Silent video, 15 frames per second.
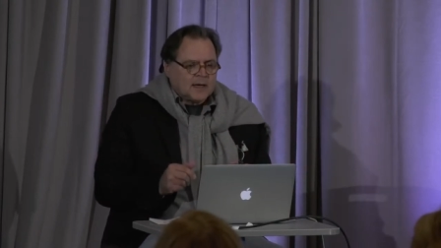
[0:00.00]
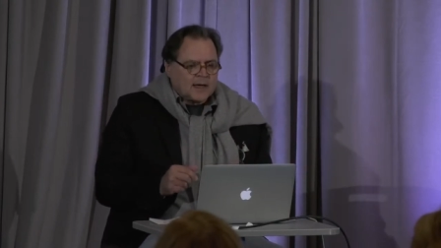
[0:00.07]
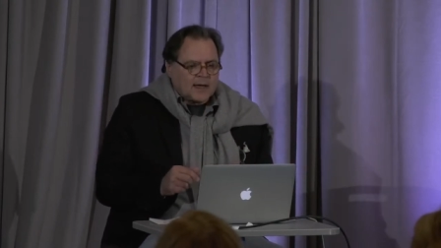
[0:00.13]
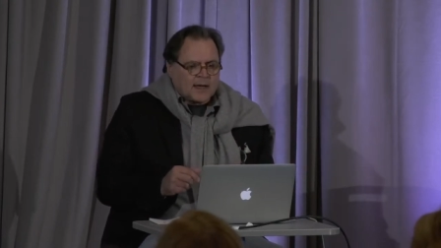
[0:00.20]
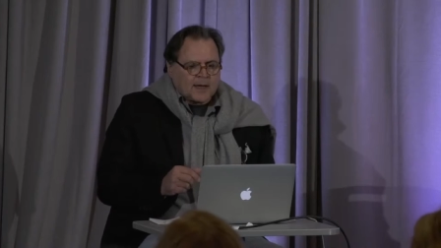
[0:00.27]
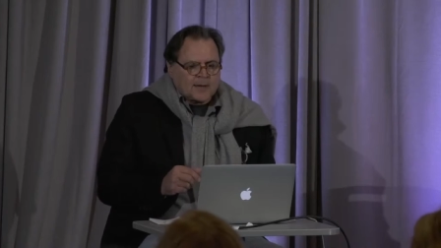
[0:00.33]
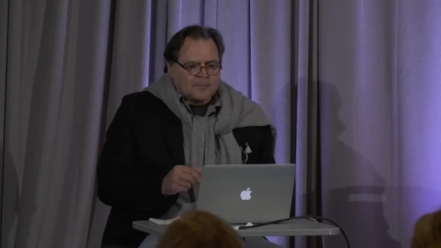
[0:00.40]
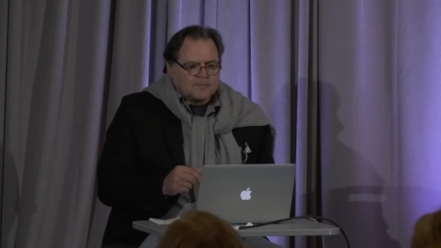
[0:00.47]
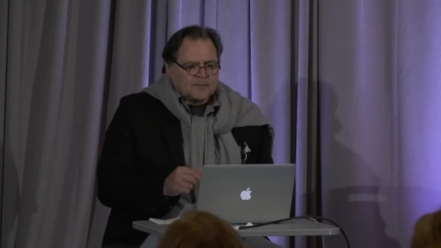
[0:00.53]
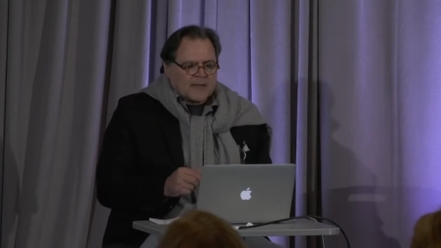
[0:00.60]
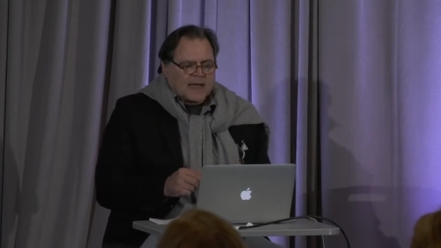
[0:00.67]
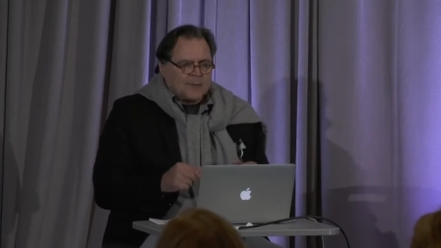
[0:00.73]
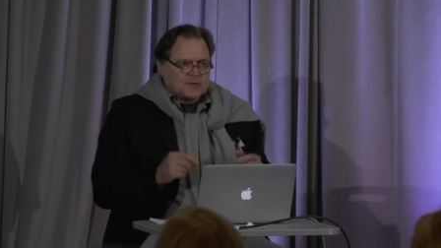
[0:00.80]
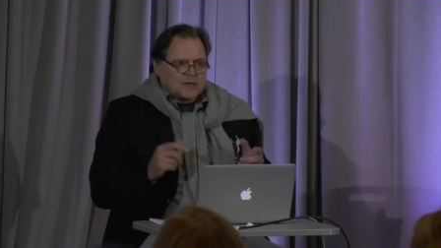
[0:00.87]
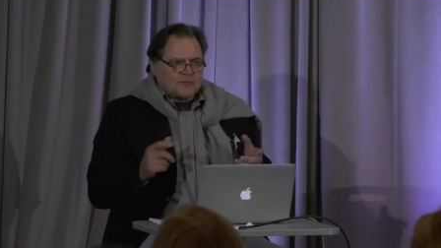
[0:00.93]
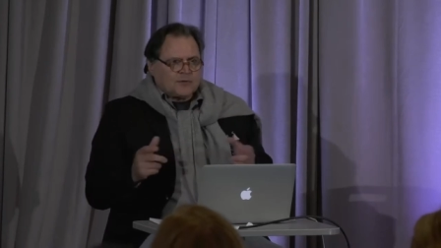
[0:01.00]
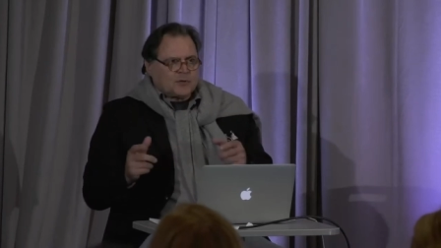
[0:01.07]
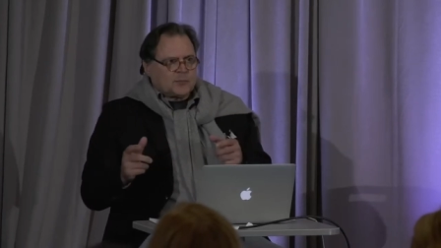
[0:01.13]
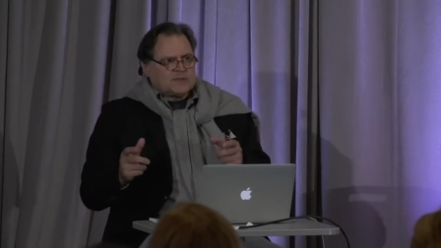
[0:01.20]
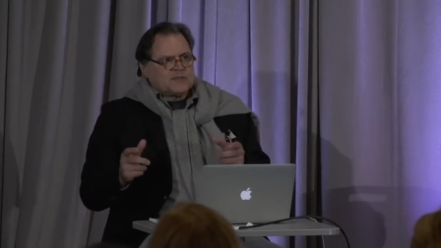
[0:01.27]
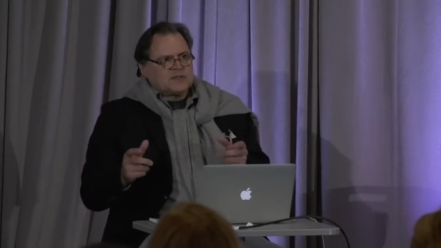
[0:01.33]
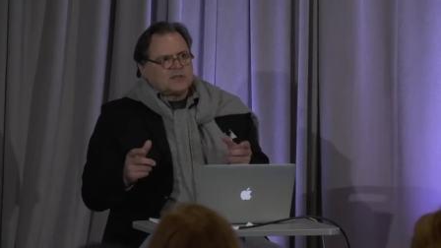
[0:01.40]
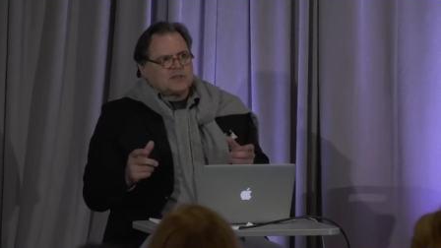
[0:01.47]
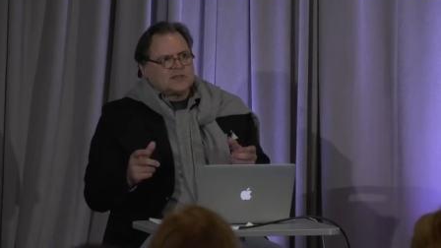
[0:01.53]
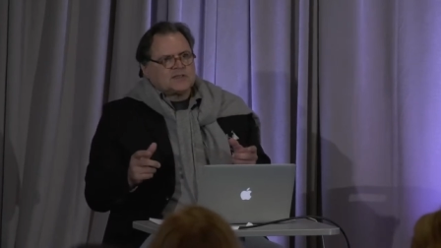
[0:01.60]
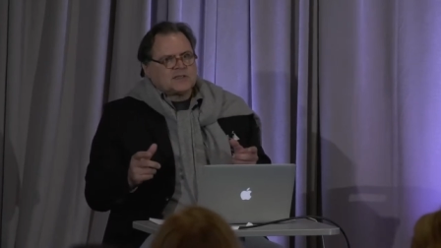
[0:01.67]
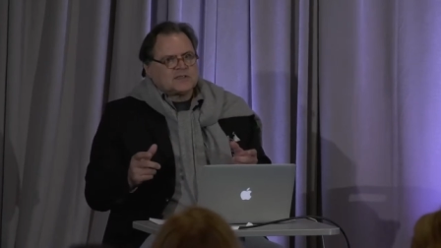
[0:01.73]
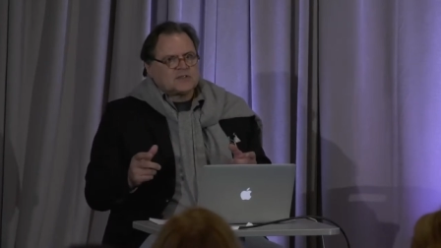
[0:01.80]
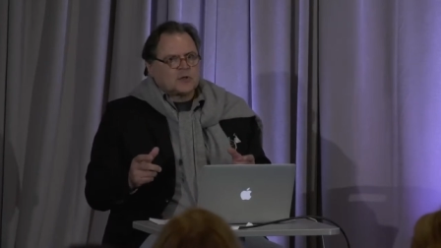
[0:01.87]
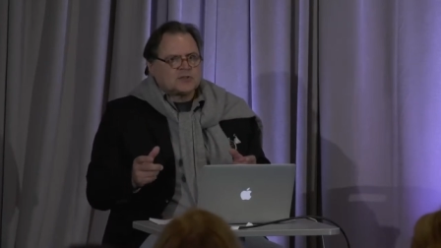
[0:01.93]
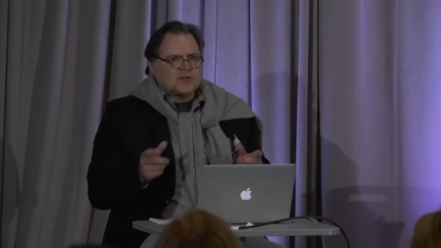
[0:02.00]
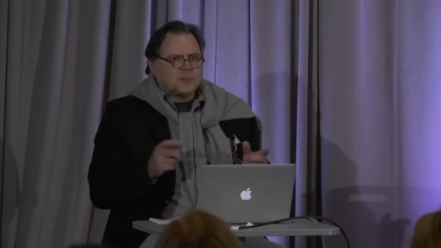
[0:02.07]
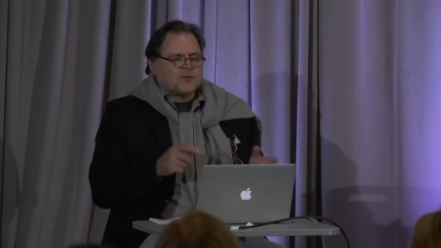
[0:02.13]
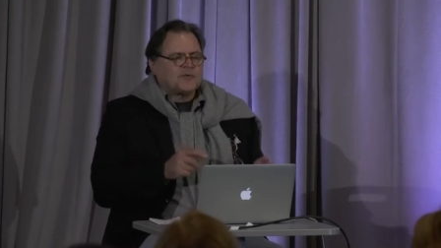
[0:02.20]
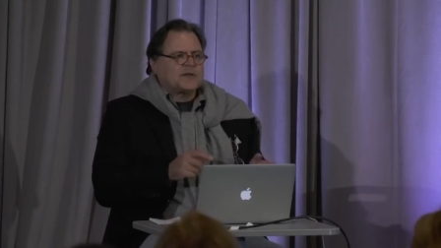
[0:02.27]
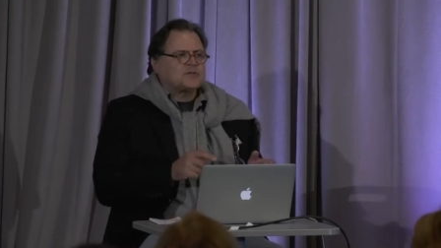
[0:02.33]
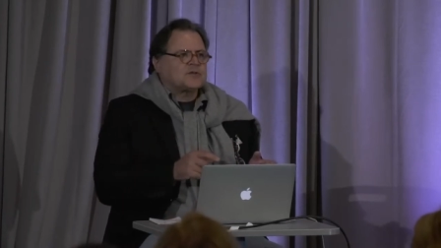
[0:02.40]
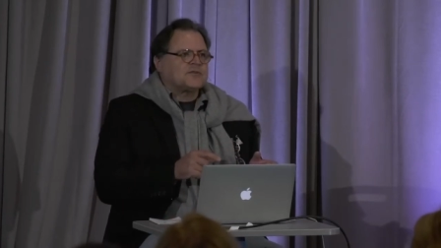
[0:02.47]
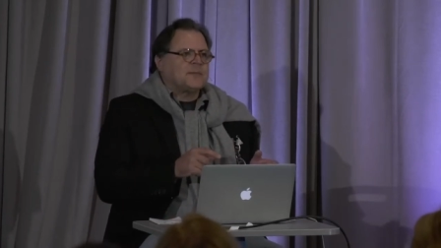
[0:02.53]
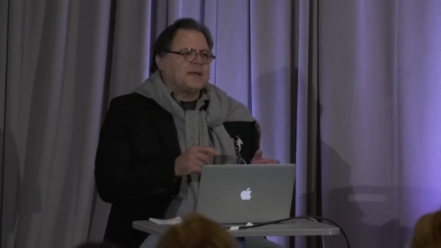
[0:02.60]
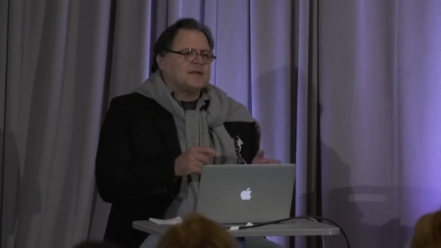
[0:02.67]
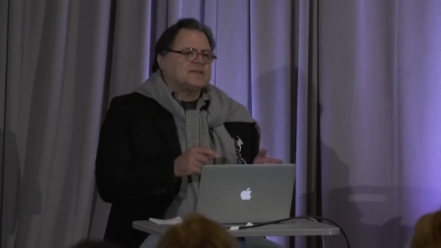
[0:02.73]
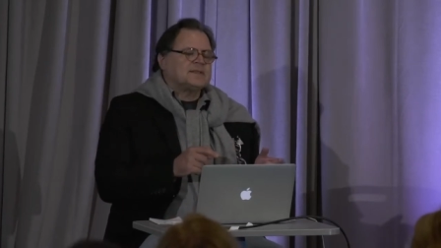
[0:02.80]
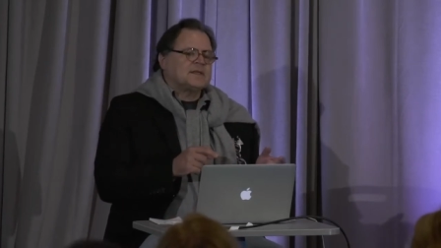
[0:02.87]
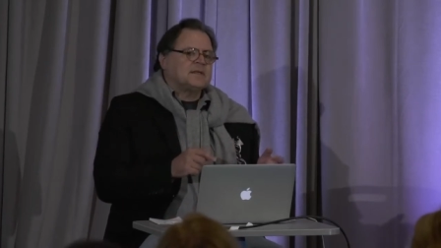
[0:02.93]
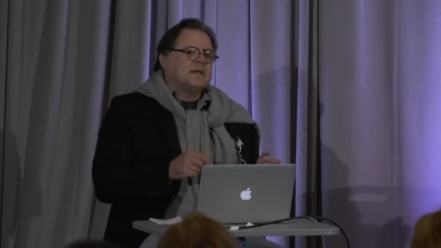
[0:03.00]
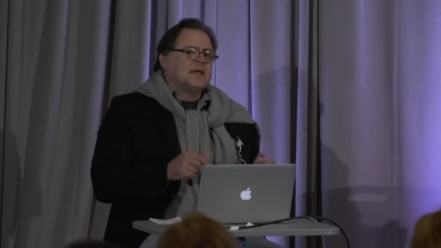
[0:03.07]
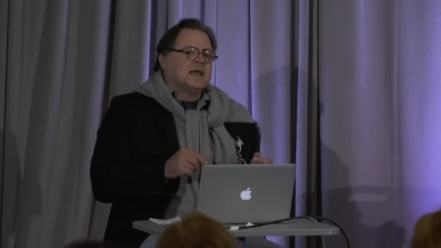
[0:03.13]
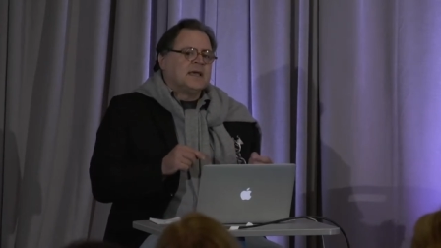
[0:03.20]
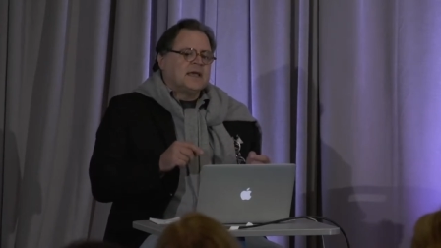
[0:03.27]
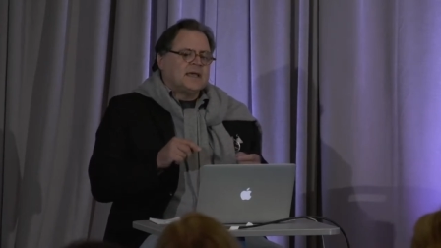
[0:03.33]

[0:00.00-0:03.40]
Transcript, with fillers: Um, I was offered a position as associate professor of medicine